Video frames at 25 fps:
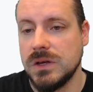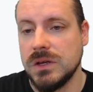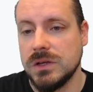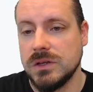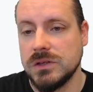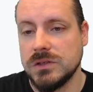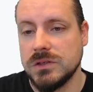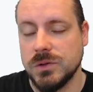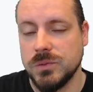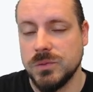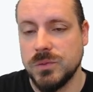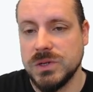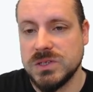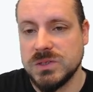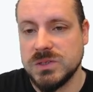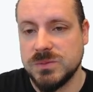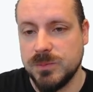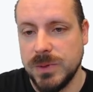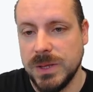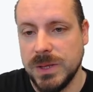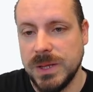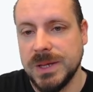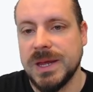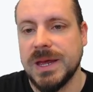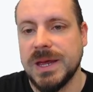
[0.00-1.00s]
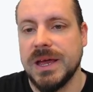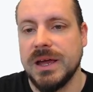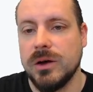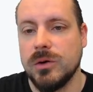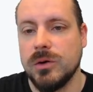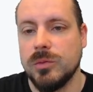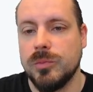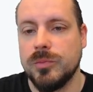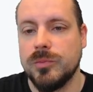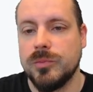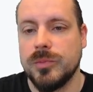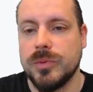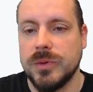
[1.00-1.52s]
So we split
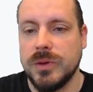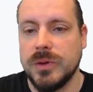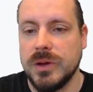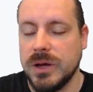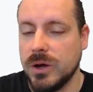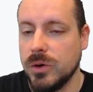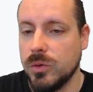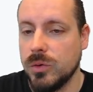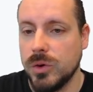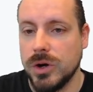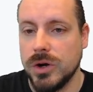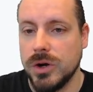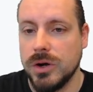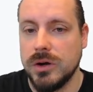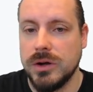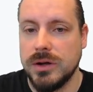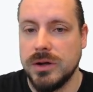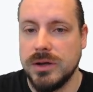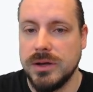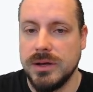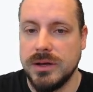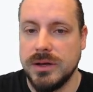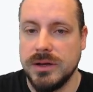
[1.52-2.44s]
out our